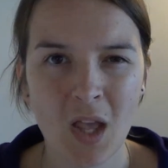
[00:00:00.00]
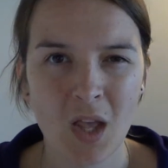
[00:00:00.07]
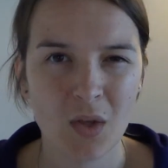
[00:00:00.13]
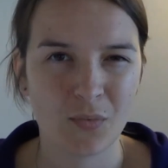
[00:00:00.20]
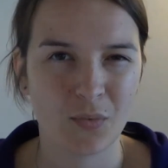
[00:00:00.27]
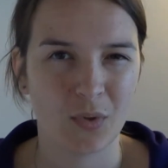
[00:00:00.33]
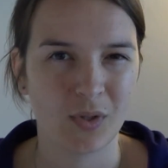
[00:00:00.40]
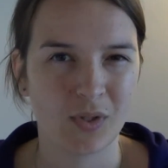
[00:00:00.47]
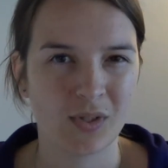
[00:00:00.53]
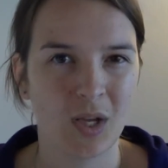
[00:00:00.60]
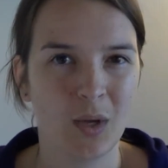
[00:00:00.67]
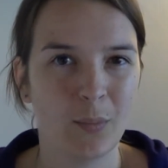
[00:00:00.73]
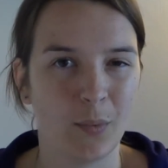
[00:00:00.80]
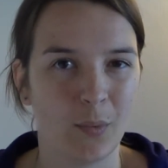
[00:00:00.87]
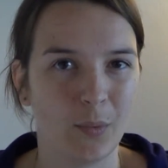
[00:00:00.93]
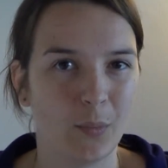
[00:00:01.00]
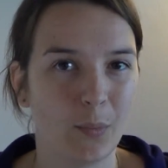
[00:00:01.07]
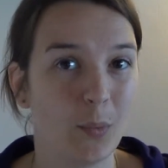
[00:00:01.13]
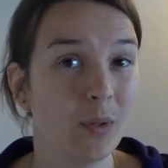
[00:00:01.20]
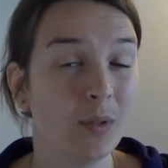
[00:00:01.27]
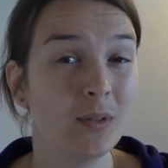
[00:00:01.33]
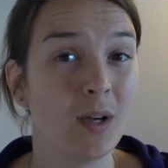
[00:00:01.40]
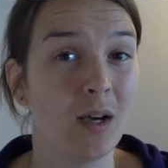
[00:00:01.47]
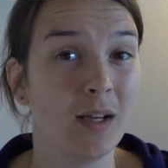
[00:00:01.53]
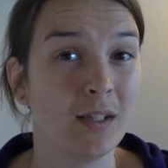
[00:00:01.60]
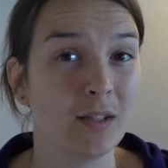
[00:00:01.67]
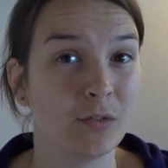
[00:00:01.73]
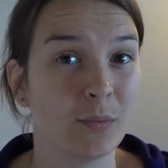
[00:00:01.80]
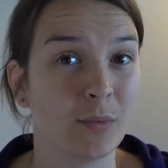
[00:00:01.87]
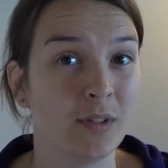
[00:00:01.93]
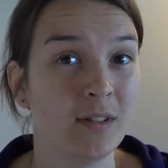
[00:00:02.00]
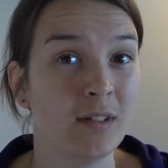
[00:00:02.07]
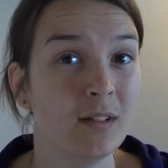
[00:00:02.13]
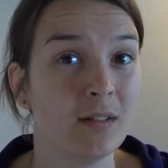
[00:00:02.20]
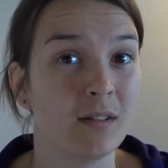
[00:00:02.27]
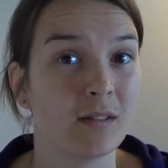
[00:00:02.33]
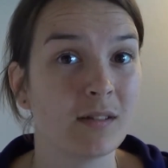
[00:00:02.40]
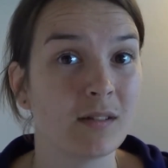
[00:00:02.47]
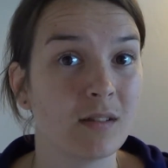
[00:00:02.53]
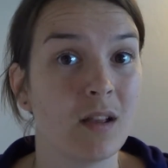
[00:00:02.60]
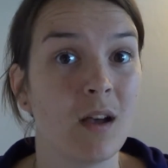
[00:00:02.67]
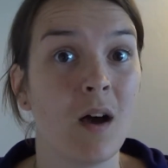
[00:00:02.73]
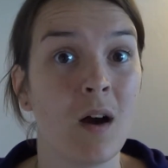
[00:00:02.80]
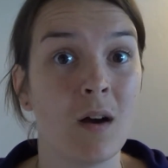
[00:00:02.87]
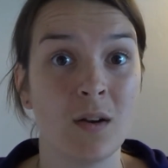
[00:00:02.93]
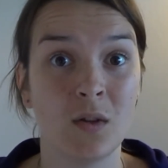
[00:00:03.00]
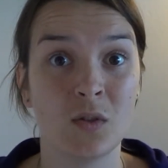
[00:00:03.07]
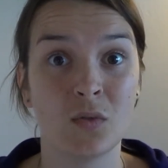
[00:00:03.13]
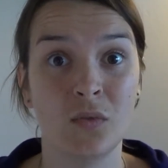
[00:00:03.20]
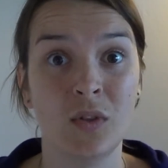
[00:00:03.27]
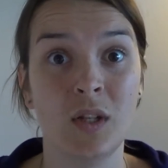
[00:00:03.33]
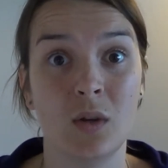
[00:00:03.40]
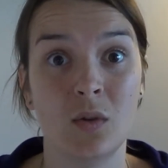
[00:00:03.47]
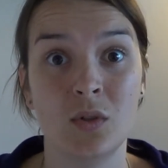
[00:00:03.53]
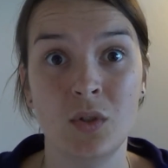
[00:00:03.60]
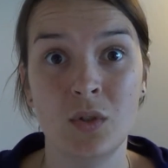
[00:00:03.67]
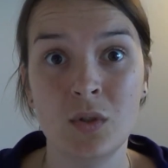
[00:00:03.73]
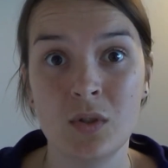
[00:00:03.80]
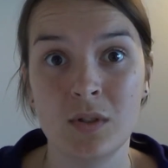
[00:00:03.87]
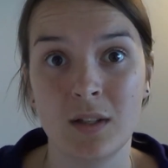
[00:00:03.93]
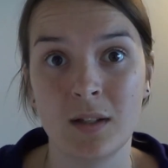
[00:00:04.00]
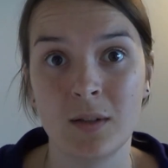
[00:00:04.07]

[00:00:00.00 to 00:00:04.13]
For example, what kind of materials are those videos using?